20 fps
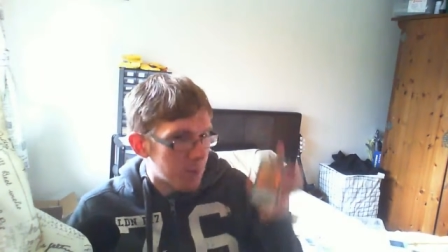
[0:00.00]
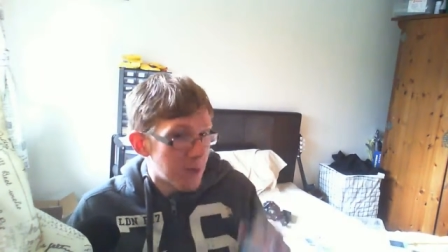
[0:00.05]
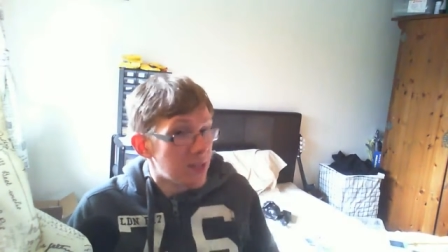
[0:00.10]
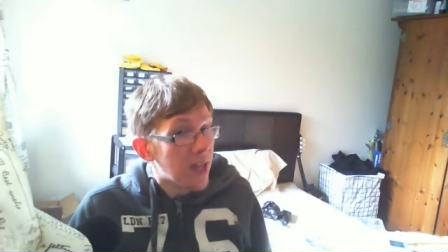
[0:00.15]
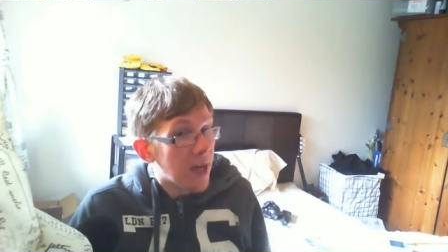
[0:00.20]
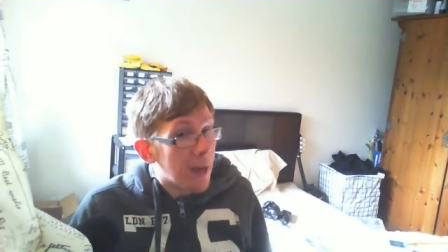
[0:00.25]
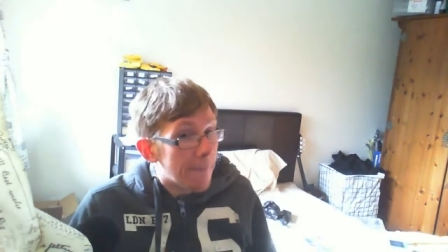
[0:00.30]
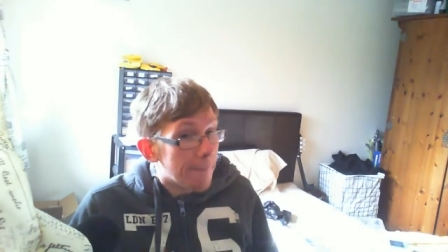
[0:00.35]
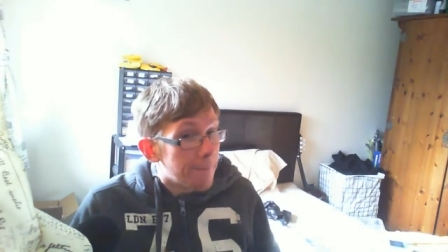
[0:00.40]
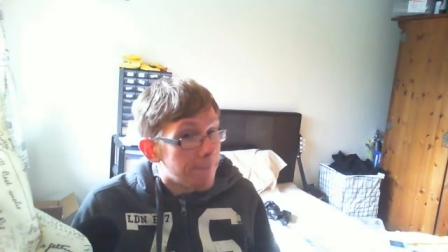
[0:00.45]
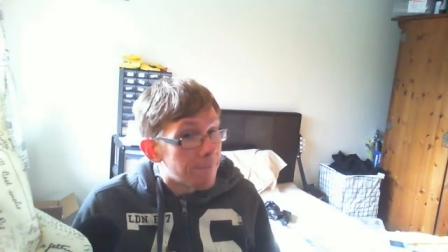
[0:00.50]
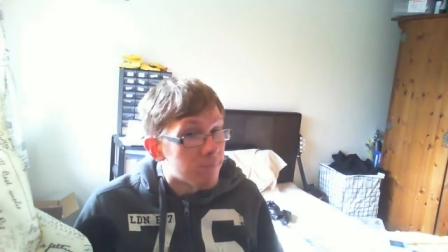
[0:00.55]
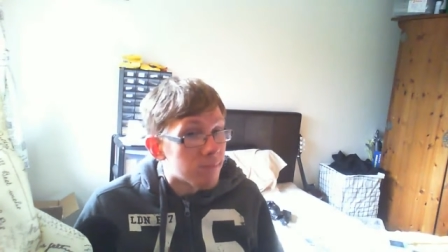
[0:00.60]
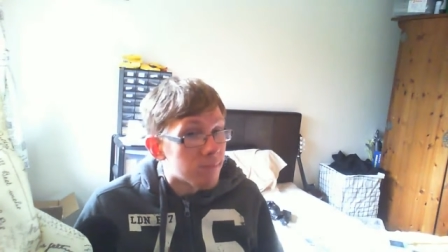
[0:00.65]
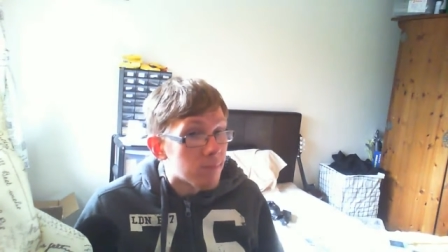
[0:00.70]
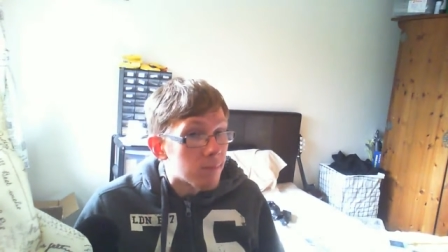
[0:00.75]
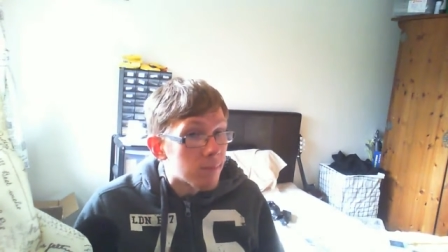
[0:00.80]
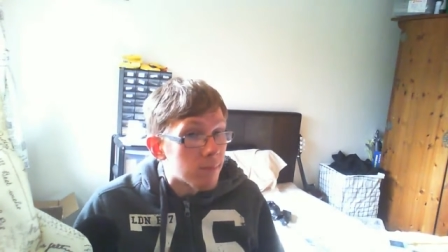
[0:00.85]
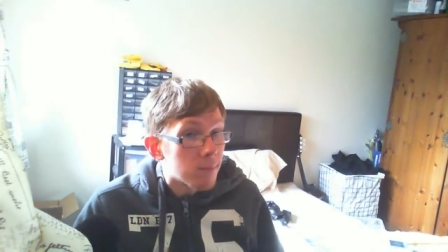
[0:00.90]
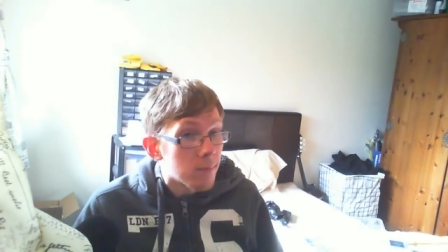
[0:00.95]
But yeah,
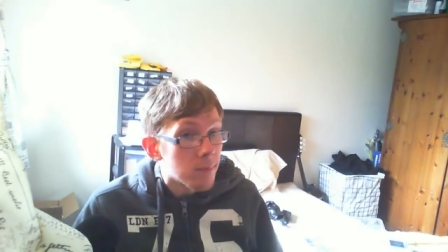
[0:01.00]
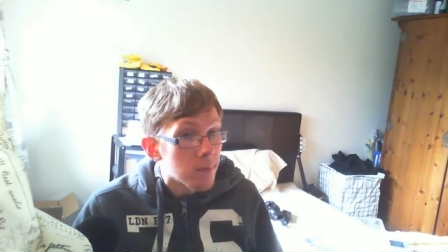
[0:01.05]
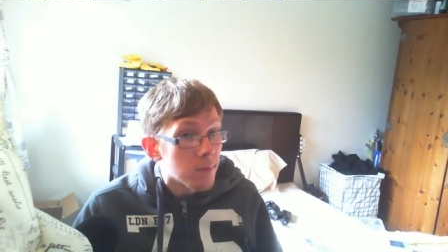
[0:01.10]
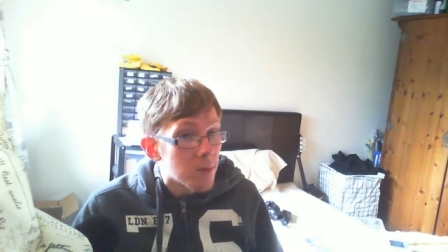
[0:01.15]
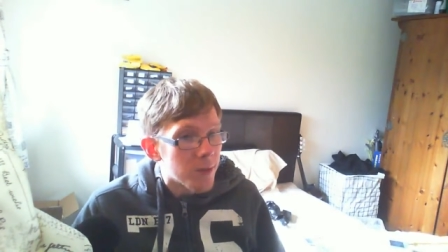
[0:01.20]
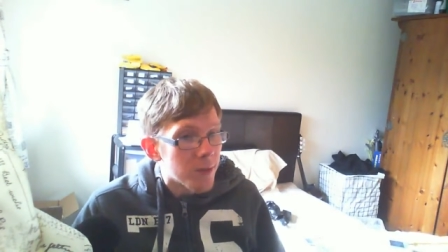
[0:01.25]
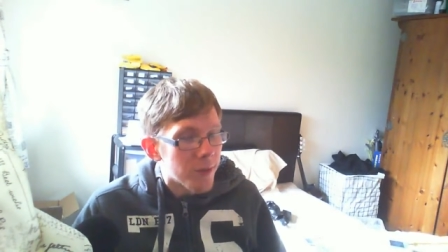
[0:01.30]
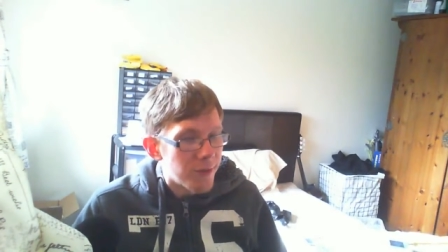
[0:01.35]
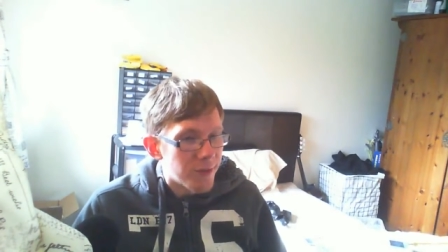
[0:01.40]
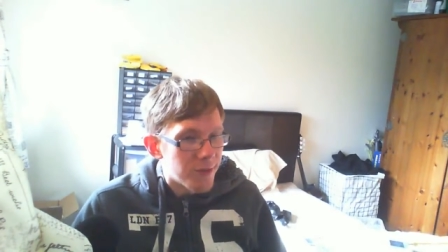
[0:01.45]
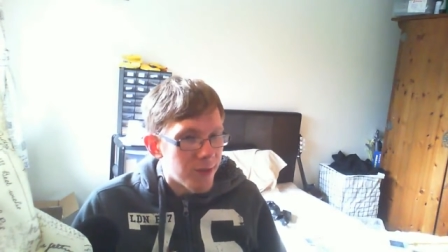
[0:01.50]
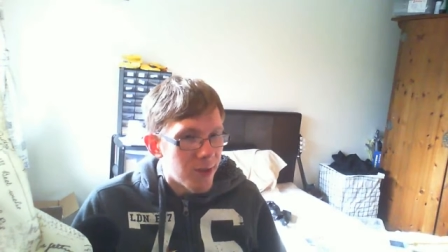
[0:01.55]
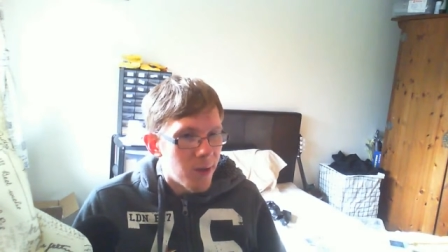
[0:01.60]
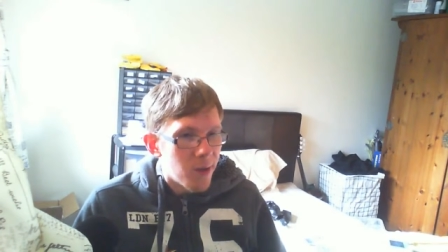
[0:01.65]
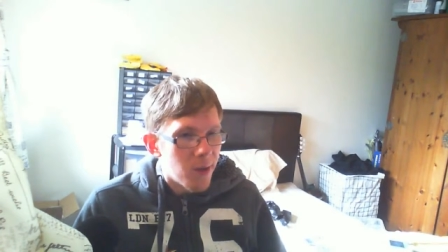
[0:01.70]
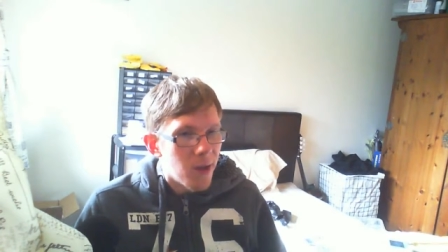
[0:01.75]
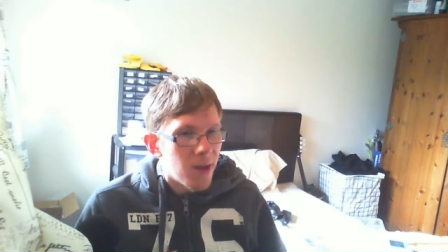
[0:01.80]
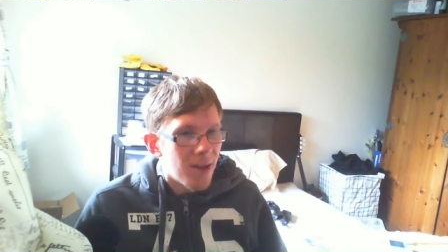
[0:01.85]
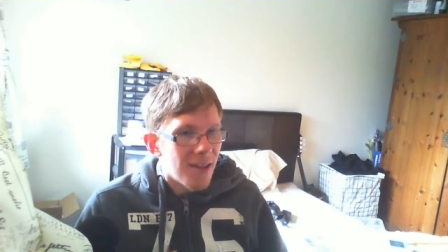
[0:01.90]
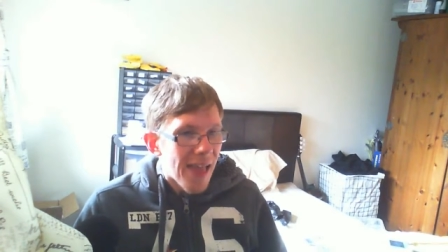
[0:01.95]
because
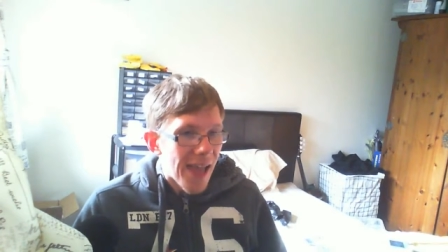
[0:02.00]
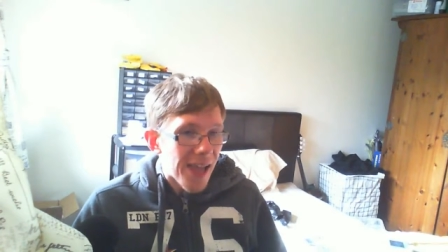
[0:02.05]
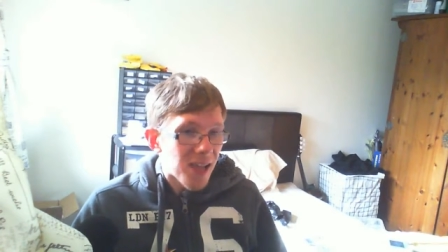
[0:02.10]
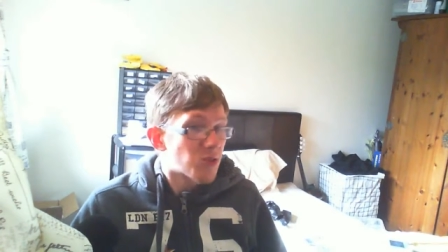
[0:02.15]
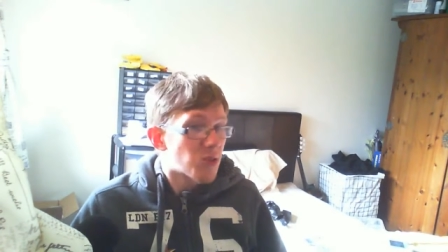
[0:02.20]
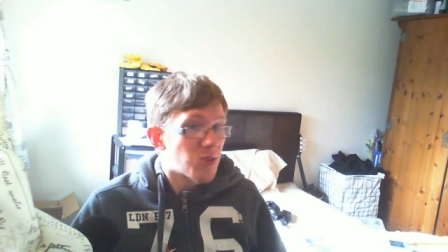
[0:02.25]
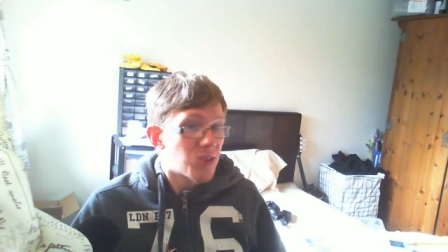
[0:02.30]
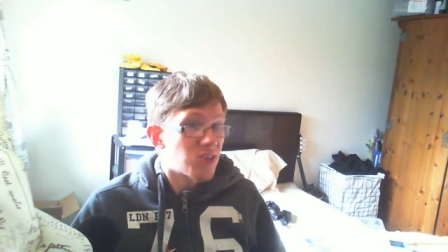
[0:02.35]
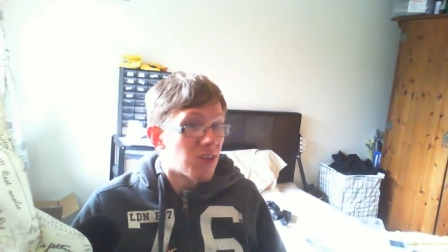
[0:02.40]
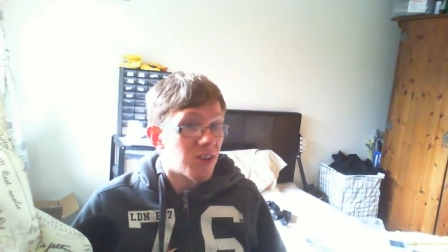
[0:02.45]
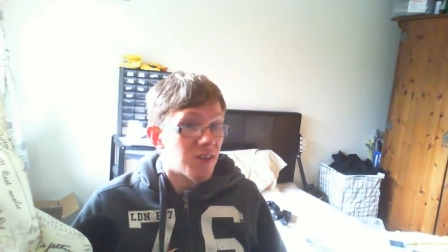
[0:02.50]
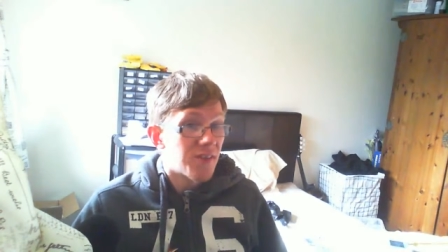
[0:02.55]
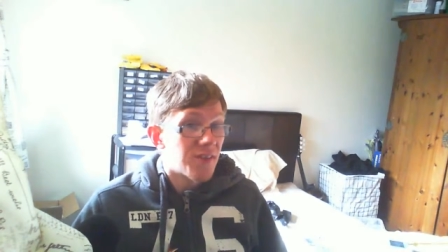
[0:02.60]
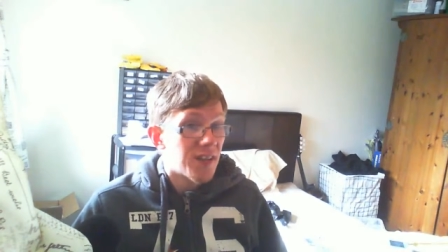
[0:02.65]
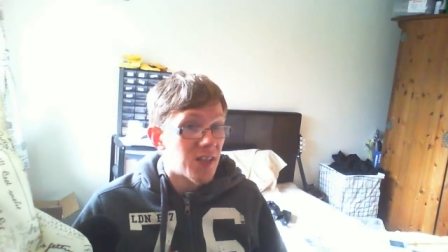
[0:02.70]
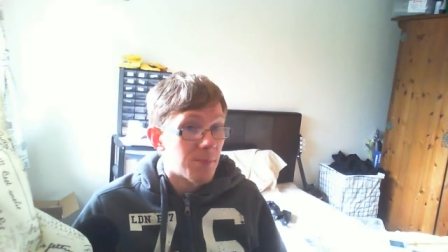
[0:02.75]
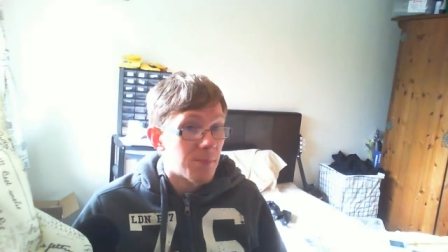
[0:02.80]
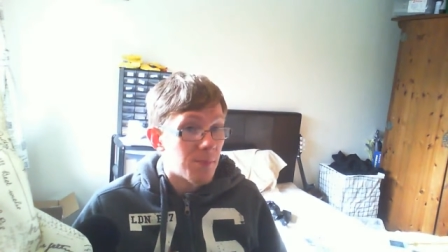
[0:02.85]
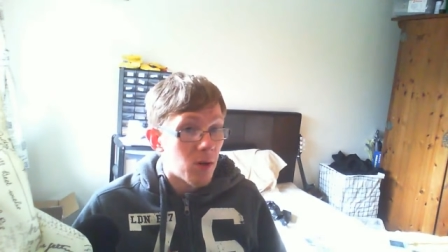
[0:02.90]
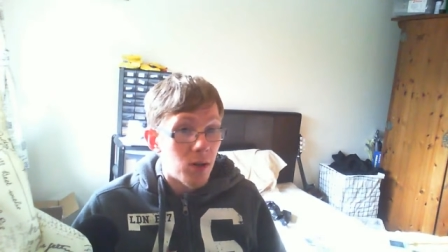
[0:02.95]
XYZ is
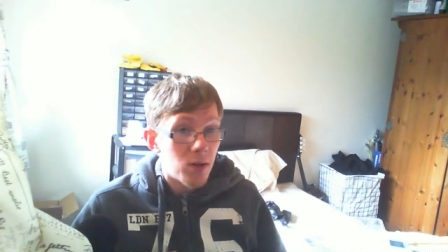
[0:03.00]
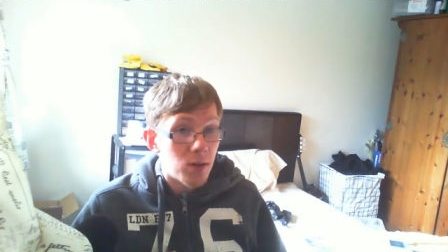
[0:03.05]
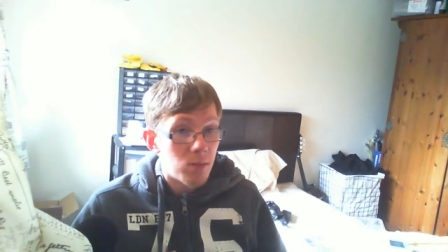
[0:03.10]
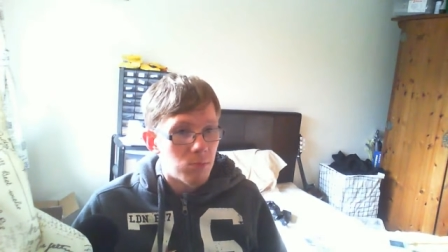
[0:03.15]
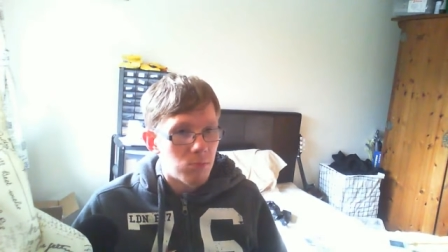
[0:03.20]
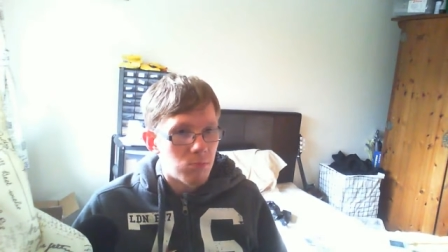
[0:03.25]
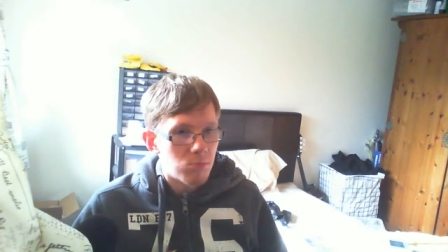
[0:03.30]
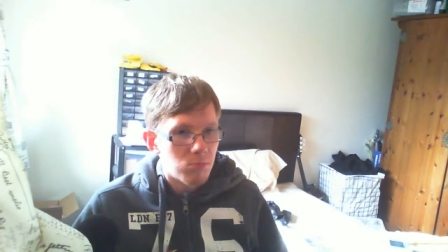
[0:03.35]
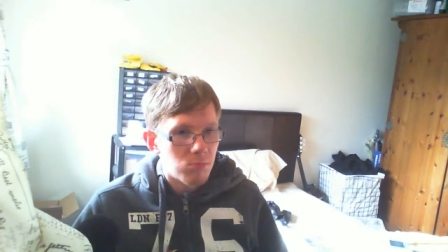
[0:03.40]
unaffected by it,